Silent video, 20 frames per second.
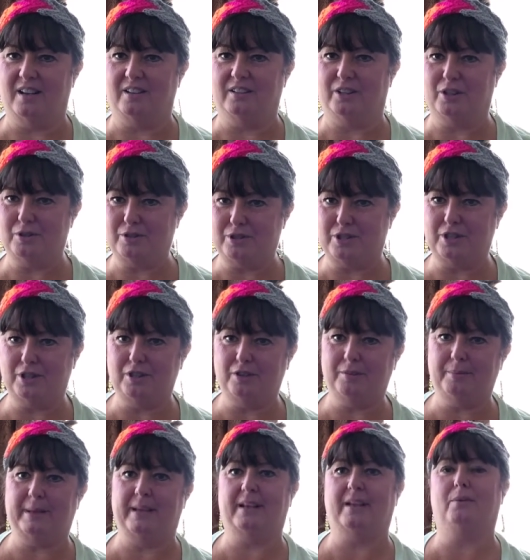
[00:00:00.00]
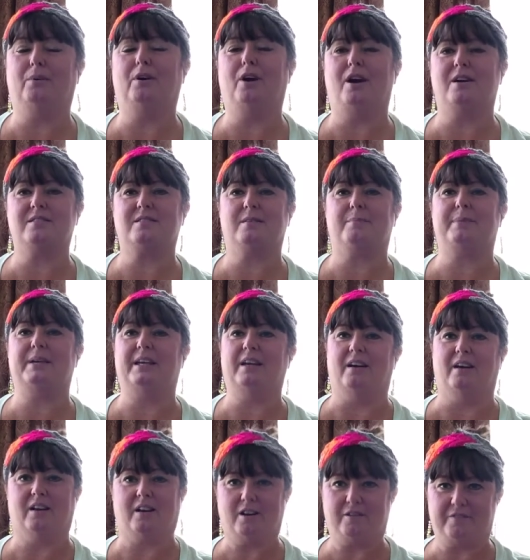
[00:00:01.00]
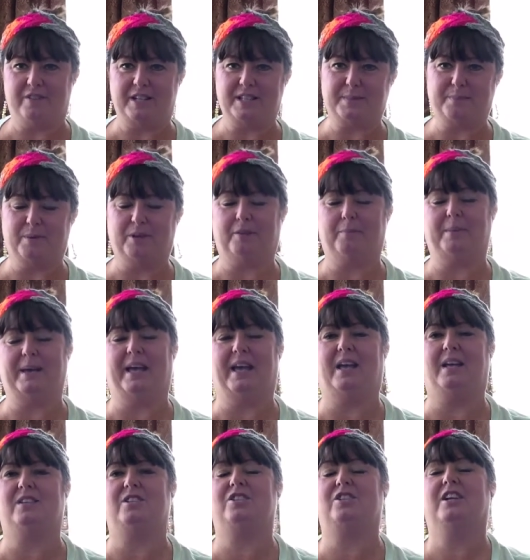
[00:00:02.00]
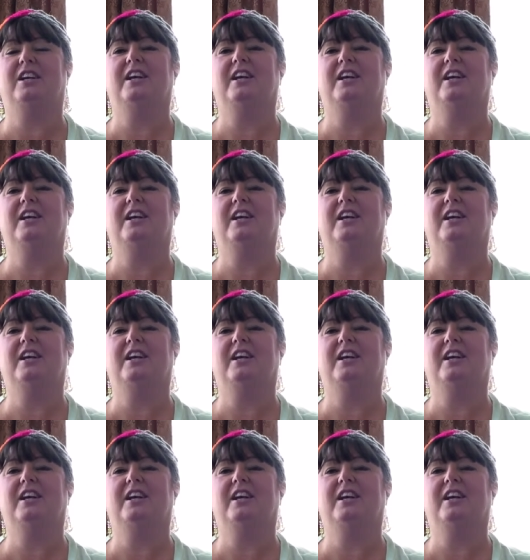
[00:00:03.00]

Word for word: YouTube, and it will also be on our Facebook page